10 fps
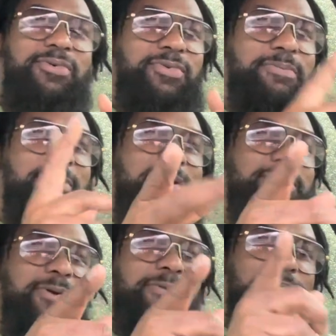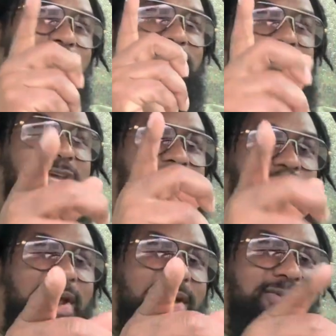Remember, 10
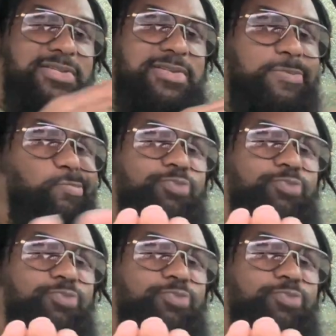rounds